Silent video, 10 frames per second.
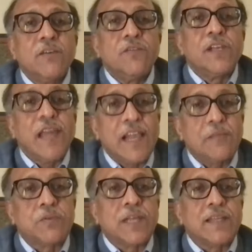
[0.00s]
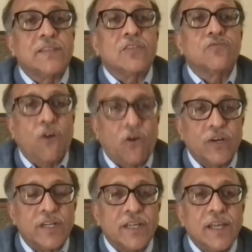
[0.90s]
will help take this
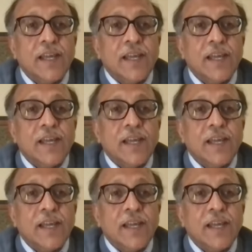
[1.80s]
forward.